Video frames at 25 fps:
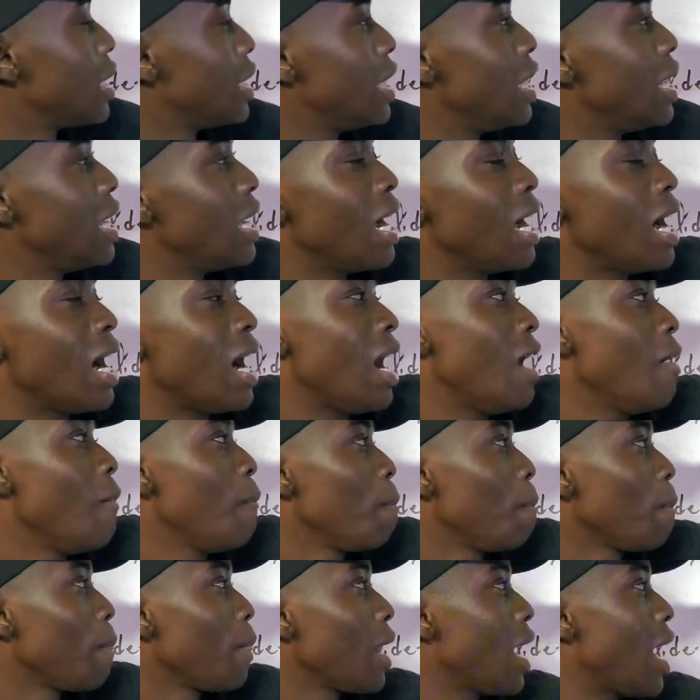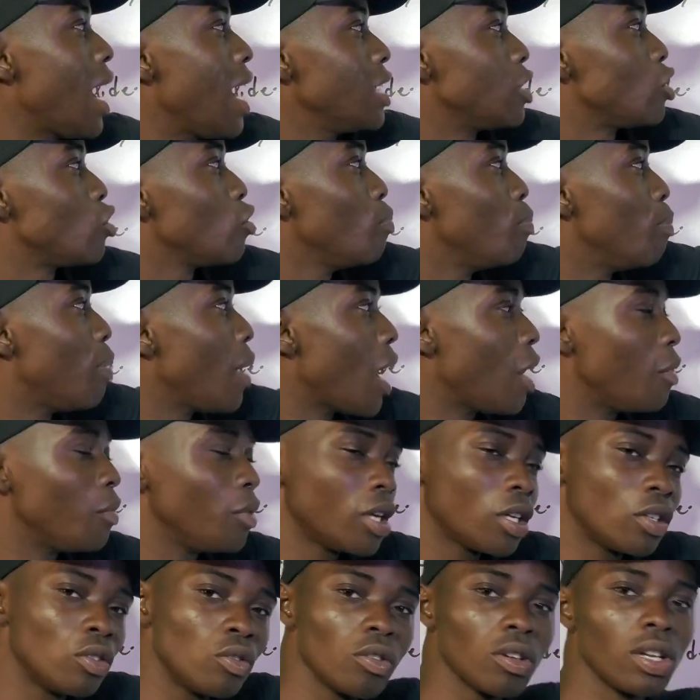They are
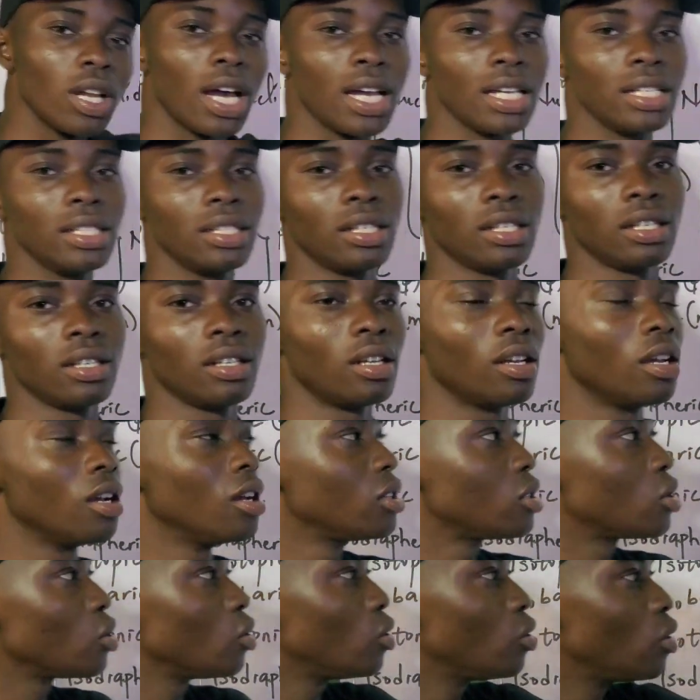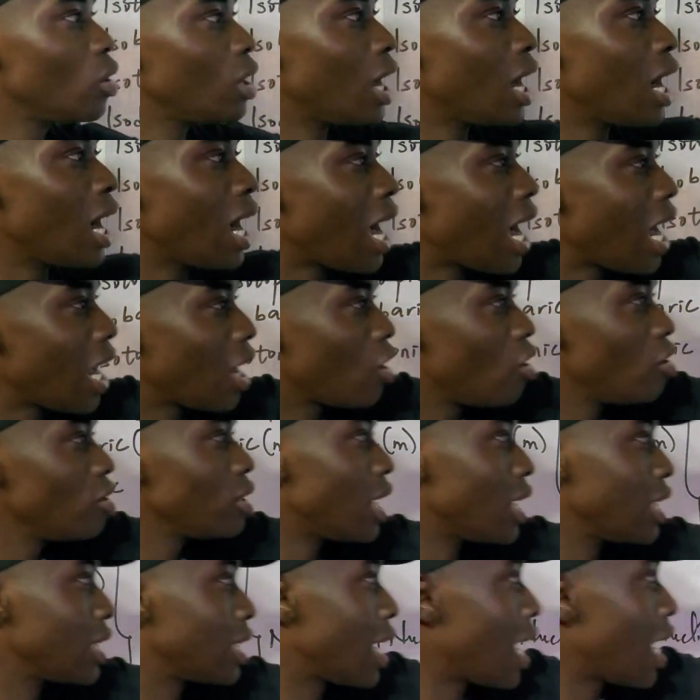isobaric nuclide. So argon
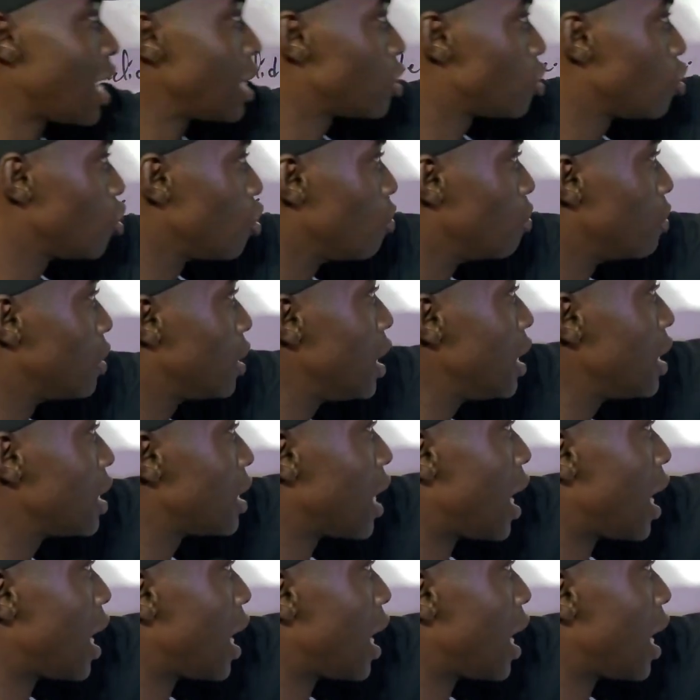and calcium, these